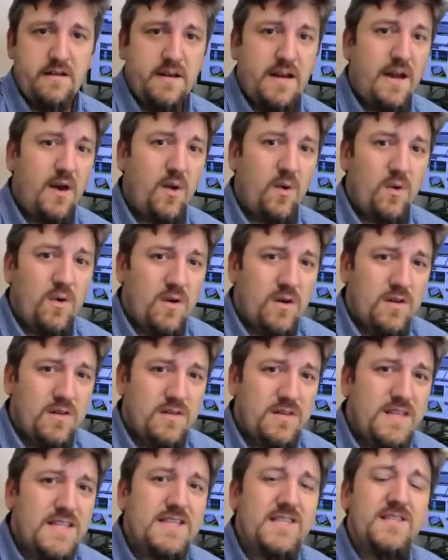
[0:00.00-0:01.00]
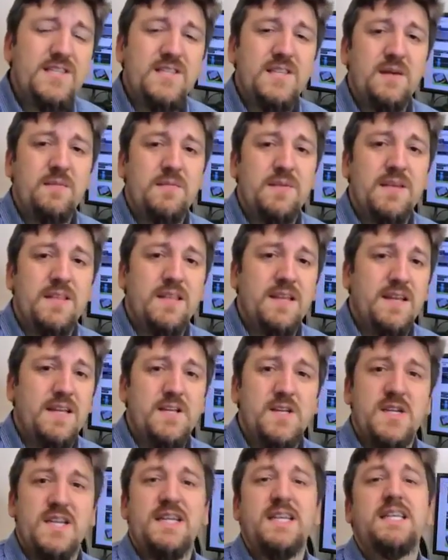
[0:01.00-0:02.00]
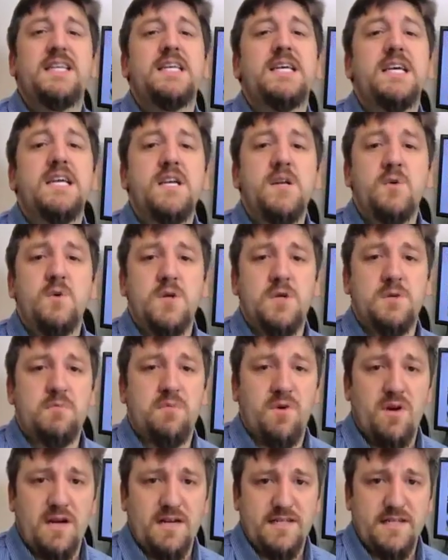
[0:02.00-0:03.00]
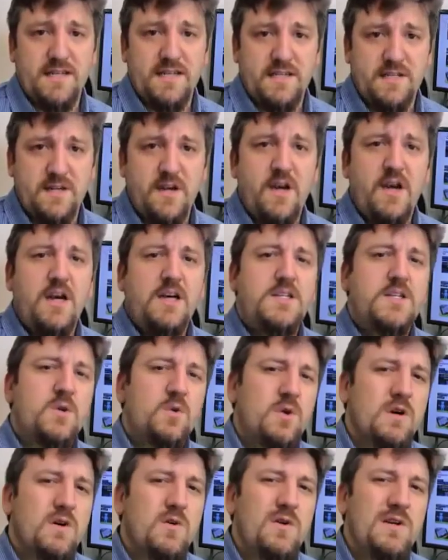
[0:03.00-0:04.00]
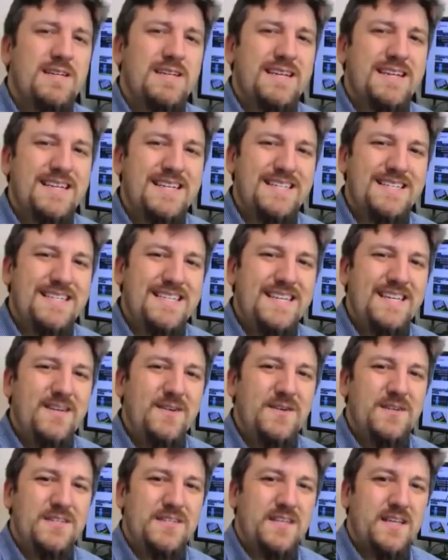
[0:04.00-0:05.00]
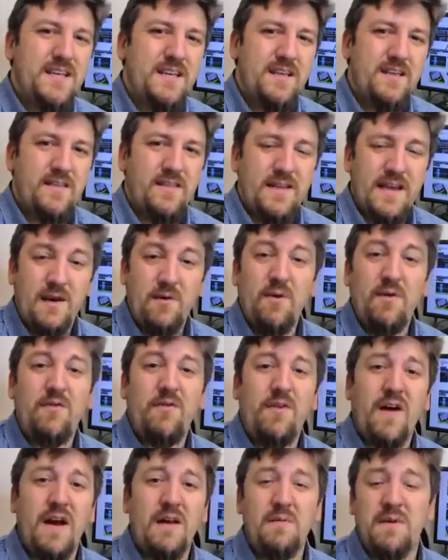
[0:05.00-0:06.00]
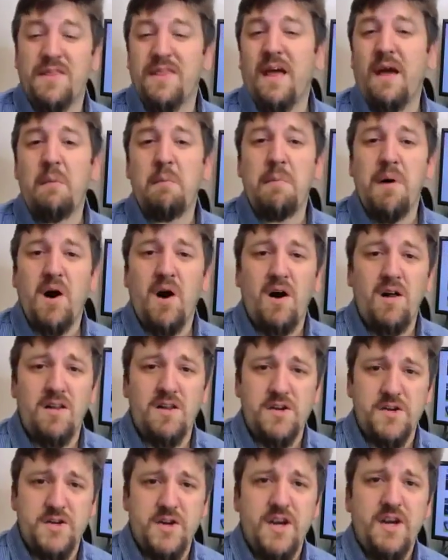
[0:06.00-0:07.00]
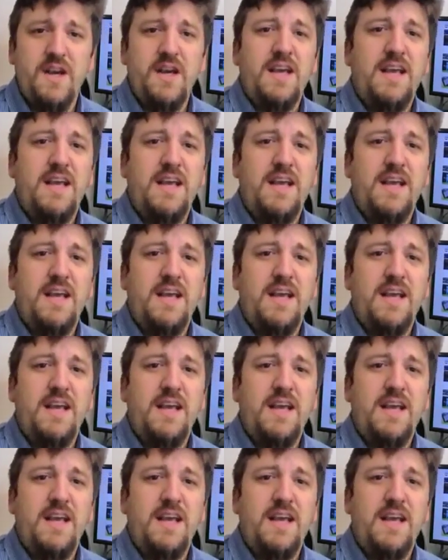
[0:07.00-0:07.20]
Now, this is something that is a continuous process, so we're going to continue to see that refinement, that polish,